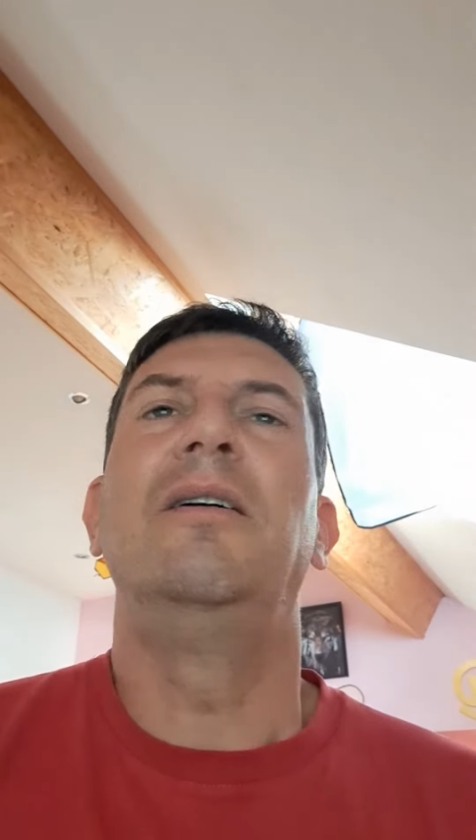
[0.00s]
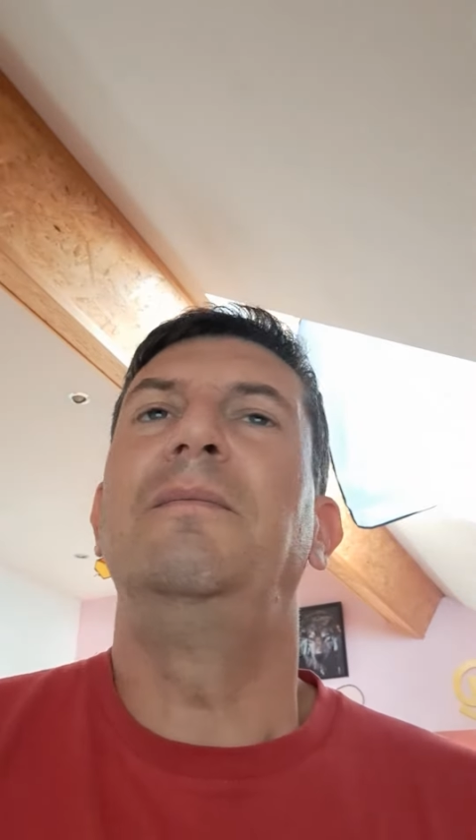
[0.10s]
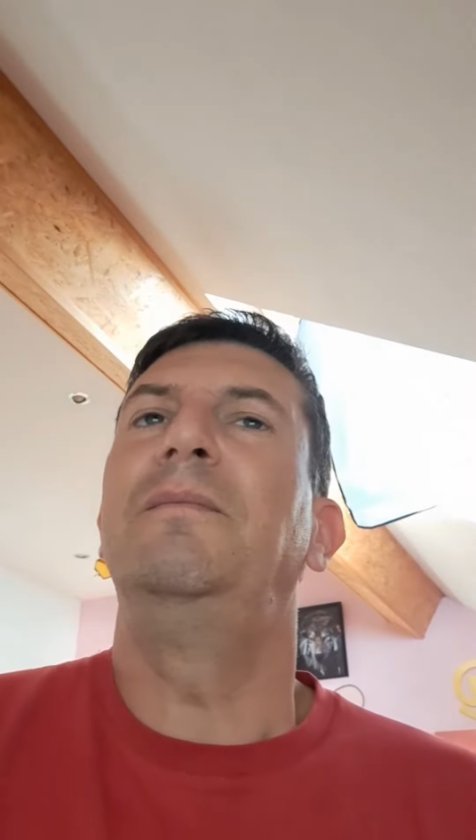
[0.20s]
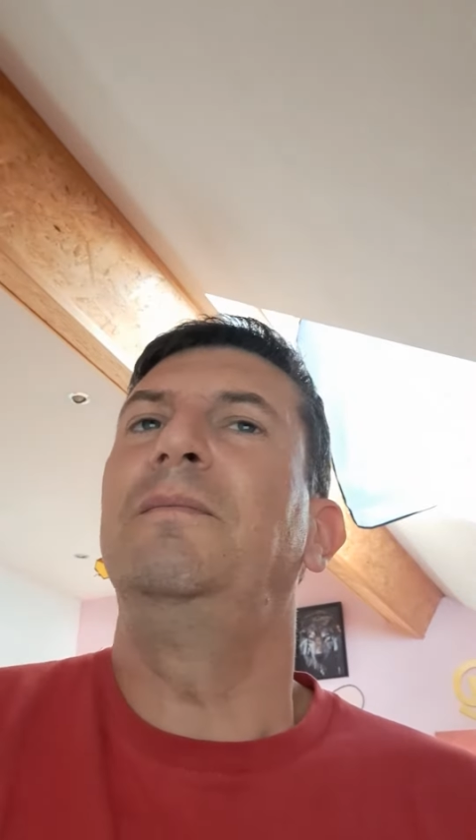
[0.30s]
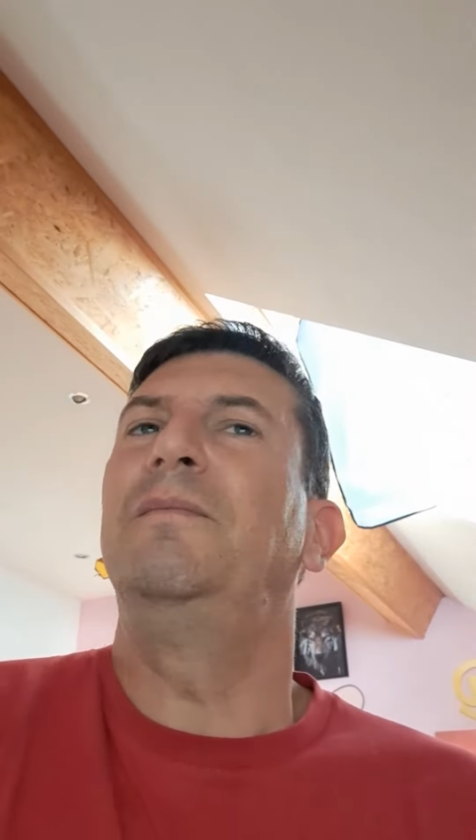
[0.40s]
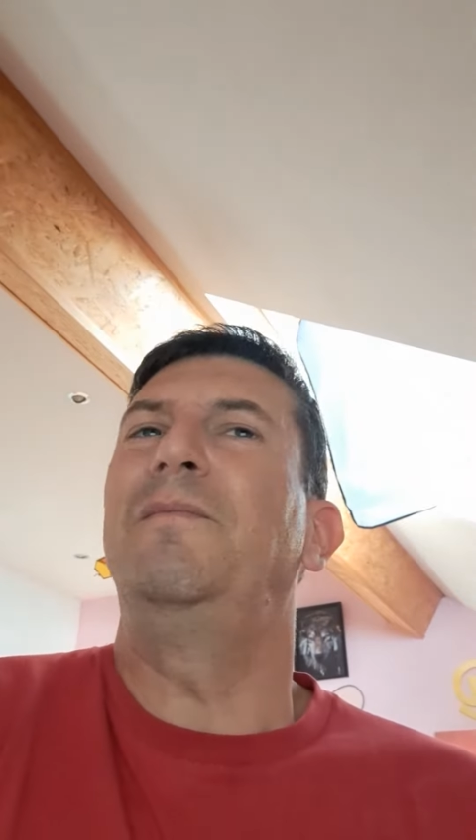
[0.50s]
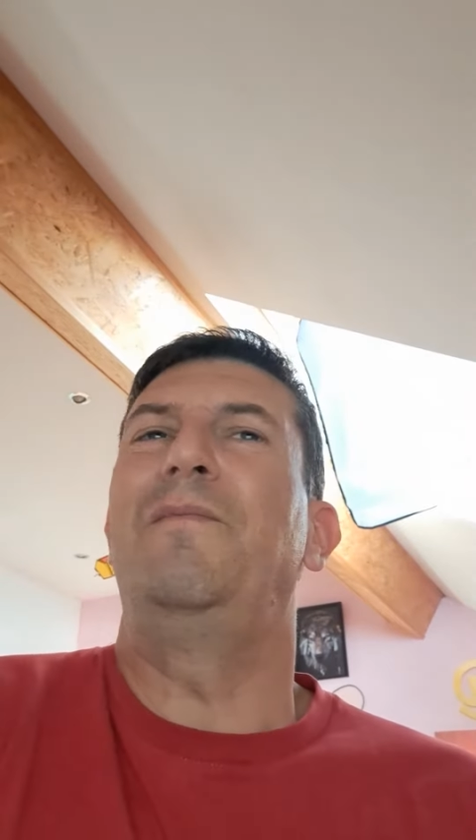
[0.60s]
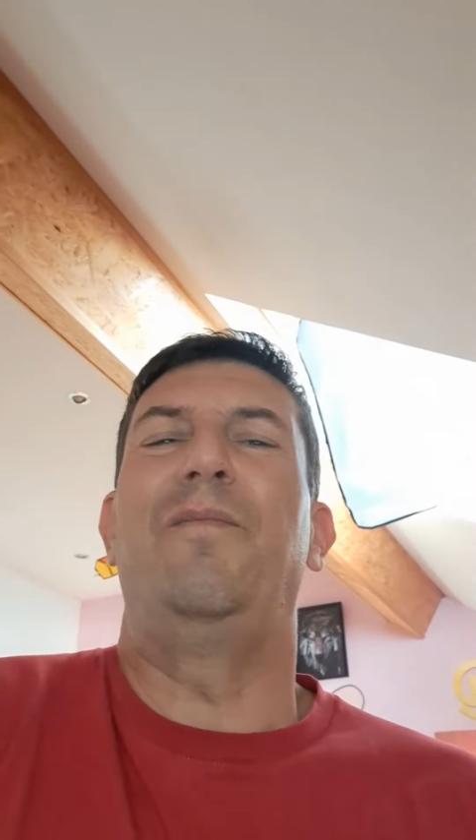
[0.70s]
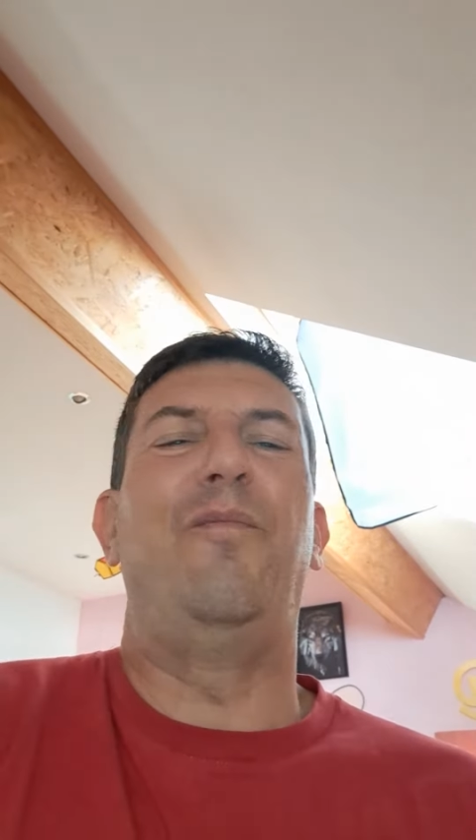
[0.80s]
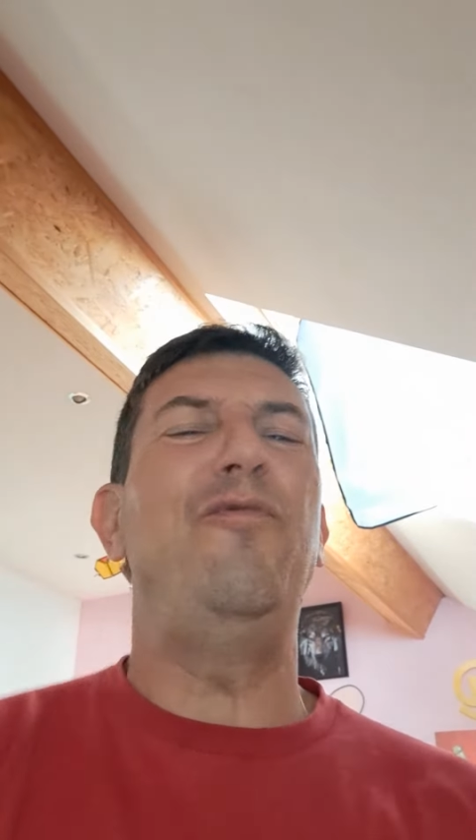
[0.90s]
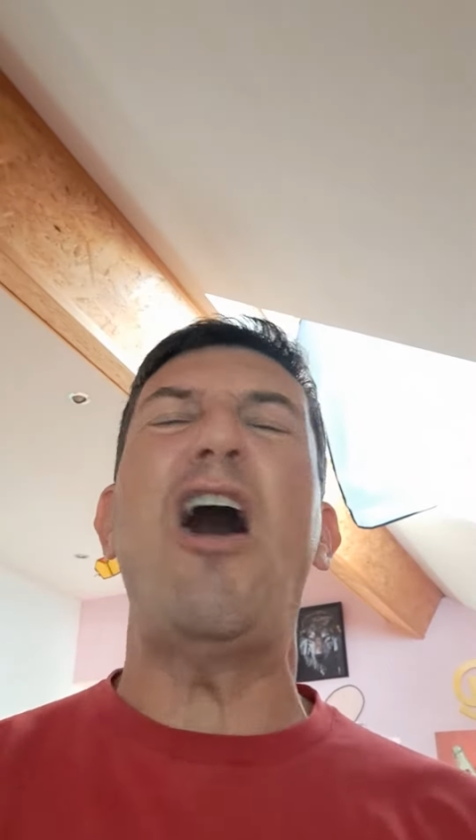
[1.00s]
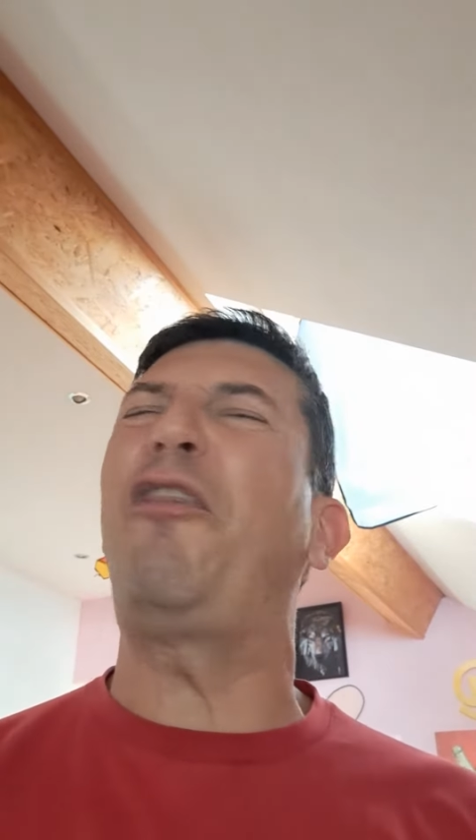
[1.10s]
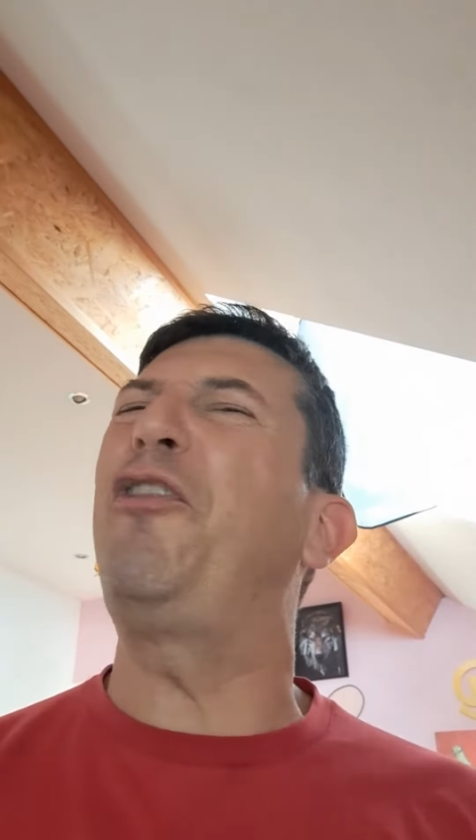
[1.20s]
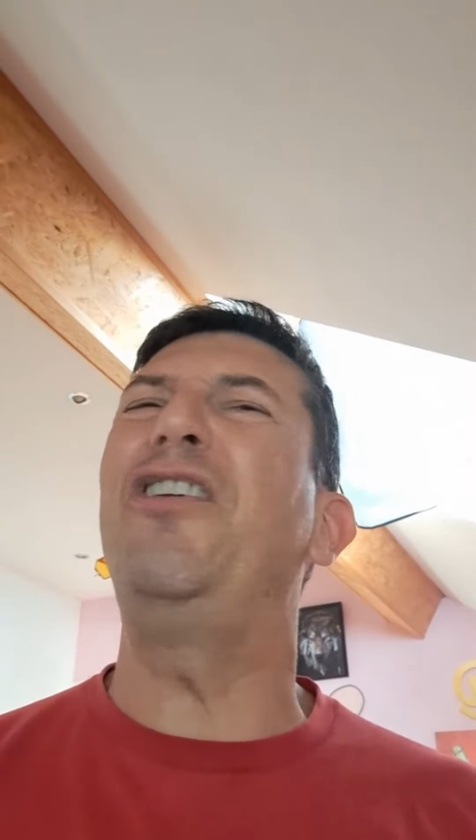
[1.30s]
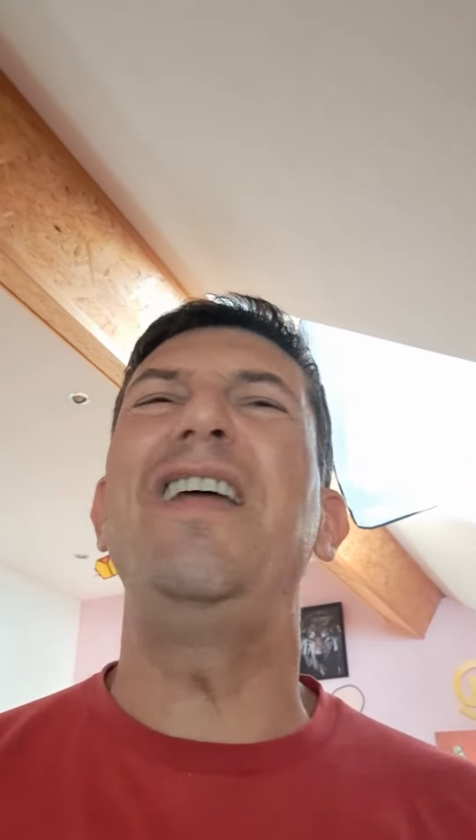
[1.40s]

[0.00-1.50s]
Mm, nothing